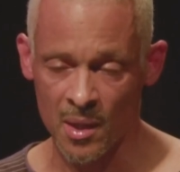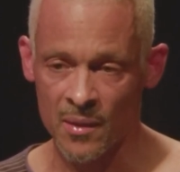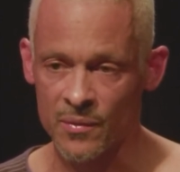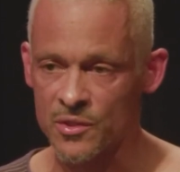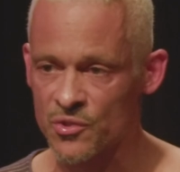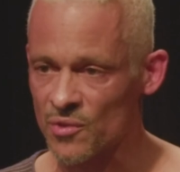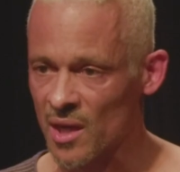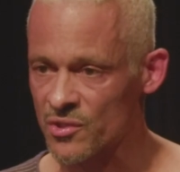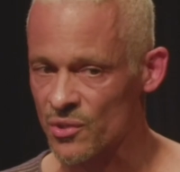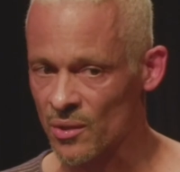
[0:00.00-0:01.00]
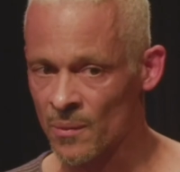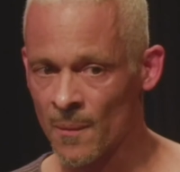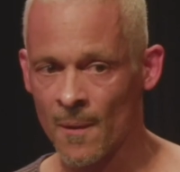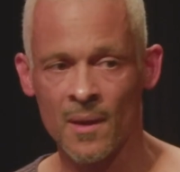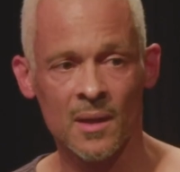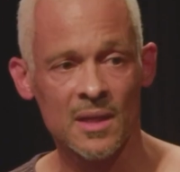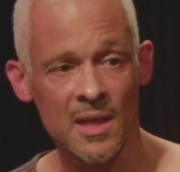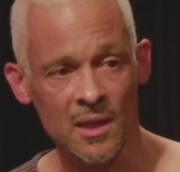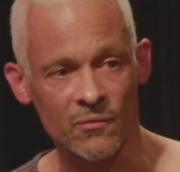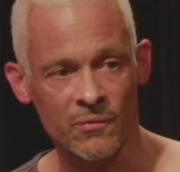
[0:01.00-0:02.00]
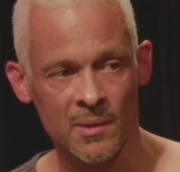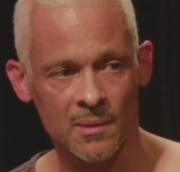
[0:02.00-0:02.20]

the structure give.